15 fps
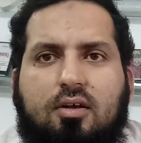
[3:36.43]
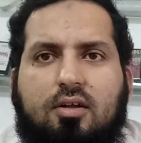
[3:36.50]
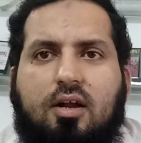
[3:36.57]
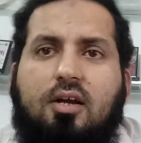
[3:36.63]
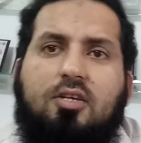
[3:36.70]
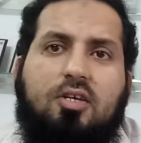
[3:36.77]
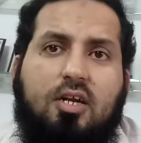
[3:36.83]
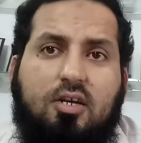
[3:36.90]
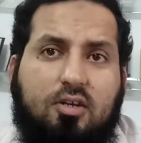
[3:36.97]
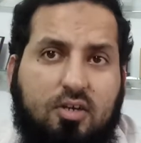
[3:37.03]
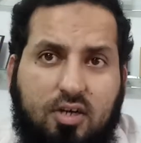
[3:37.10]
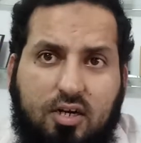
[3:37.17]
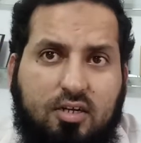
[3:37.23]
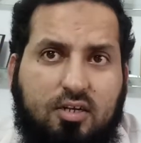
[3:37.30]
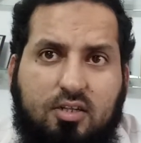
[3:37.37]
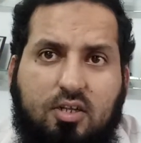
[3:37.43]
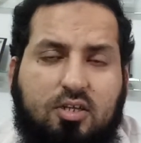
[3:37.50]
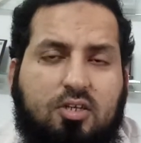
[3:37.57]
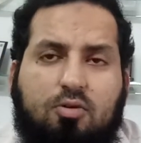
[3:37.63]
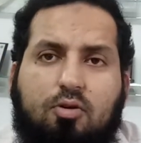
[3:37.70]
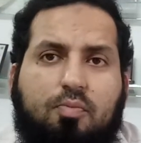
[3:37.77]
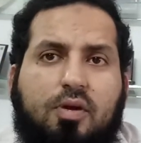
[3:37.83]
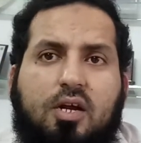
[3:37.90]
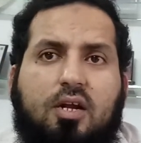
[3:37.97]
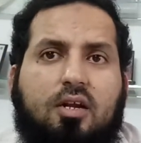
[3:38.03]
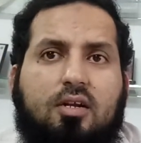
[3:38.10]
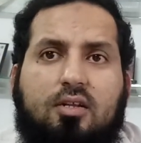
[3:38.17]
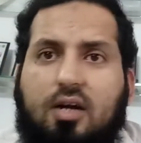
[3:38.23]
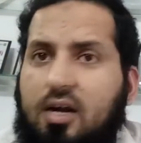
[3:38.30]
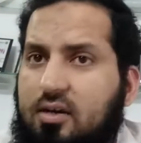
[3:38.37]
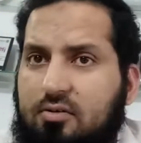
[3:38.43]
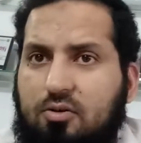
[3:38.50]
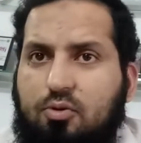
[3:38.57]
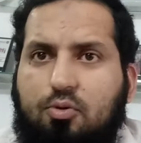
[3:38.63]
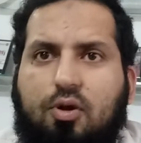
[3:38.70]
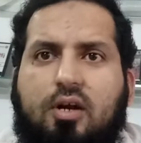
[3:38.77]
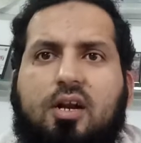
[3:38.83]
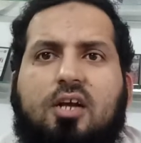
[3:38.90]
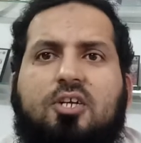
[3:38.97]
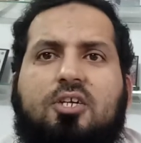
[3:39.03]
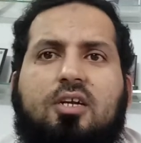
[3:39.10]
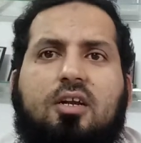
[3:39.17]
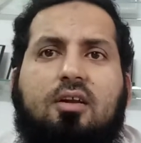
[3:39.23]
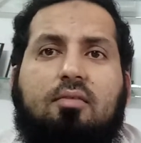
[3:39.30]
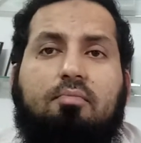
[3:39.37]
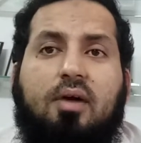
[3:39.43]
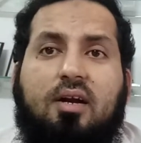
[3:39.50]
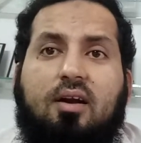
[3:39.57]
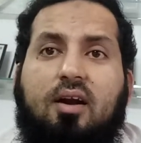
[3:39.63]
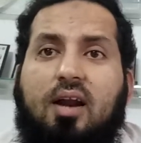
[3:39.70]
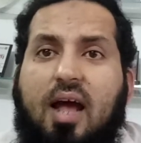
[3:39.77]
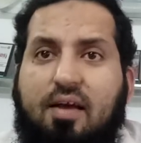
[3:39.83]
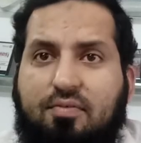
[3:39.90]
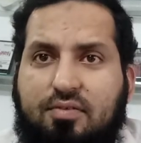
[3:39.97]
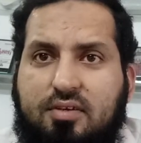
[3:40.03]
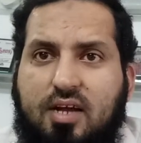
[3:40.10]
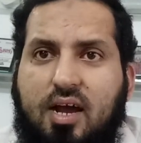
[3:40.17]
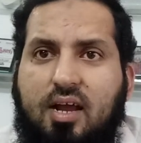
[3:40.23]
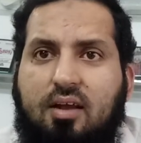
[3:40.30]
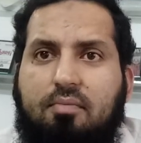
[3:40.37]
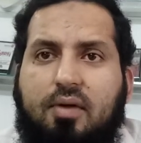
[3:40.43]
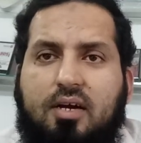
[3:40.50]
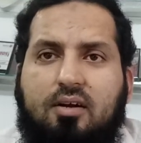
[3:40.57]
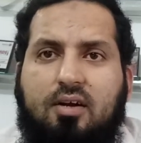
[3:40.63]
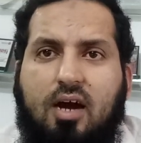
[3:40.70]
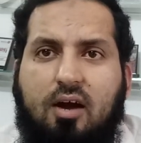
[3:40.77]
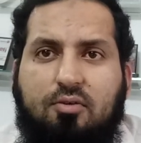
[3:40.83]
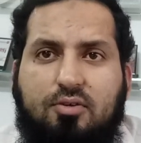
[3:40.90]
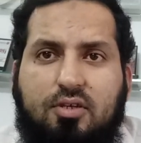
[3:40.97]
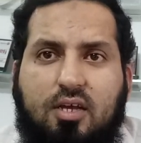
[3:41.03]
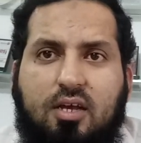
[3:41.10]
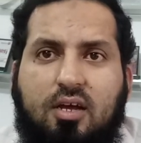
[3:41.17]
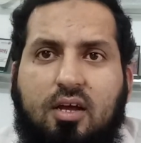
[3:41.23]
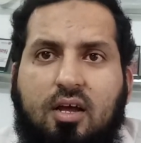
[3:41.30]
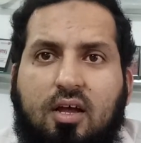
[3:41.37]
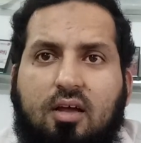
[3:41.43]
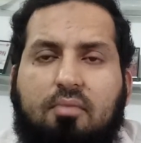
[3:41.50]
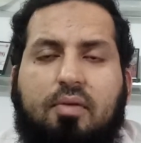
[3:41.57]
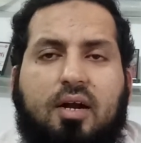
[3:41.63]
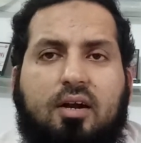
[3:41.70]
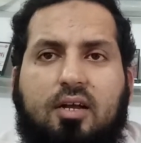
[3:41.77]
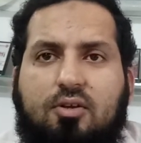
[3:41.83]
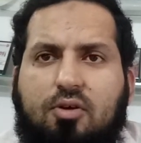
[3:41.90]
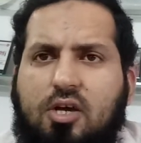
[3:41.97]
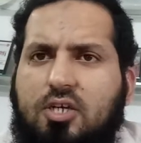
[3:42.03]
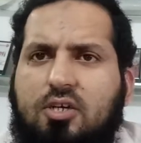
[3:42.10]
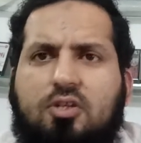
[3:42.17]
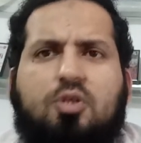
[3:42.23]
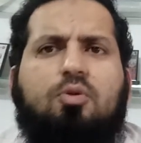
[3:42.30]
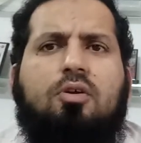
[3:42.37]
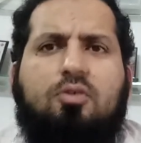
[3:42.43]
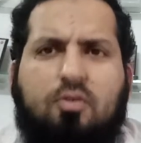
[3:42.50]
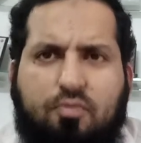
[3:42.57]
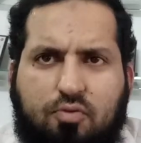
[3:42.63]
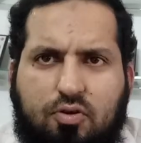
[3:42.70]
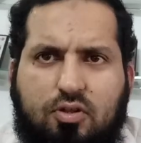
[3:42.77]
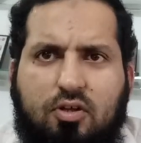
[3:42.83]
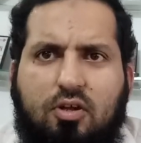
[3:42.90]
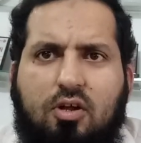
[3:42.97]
This could be due to attraction, better lifestyle, better housing, better education, so on and so forth.